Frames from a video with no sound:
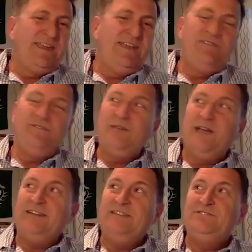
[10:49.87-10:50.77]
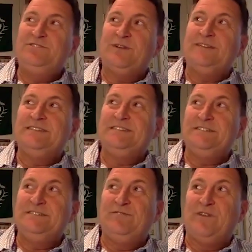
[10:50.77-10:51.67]
gave you, how did you
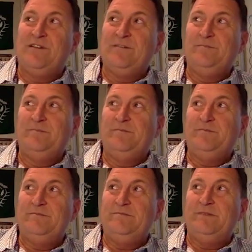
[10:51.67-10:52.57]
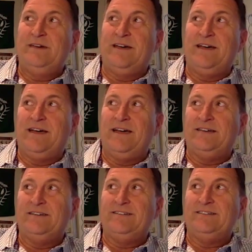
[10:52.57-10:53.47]
transition from,
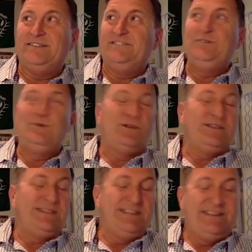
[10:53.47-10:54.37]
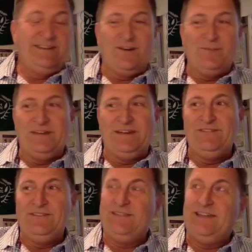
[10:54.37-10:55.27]
because you were a leader. I mean,
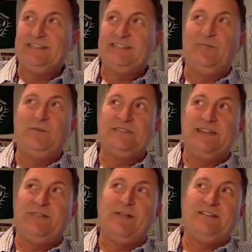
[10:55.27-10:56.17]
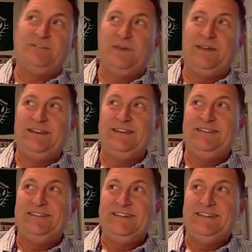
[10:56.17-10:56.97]
even like I said, once I graduated,